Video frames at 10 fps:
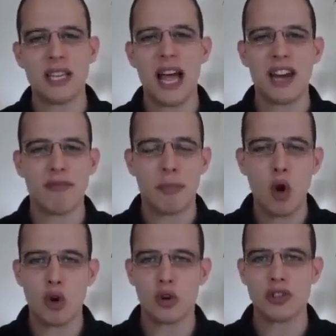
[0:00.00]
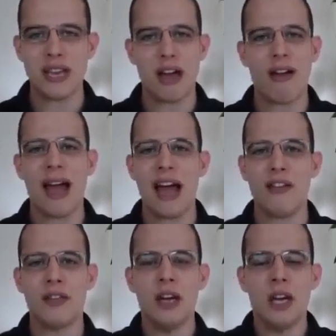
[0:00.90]
A lot of brokers now
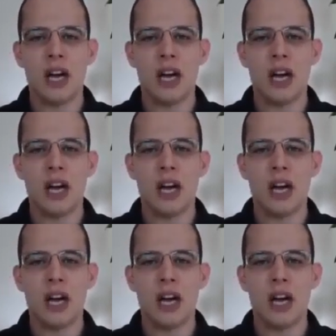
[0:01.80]
have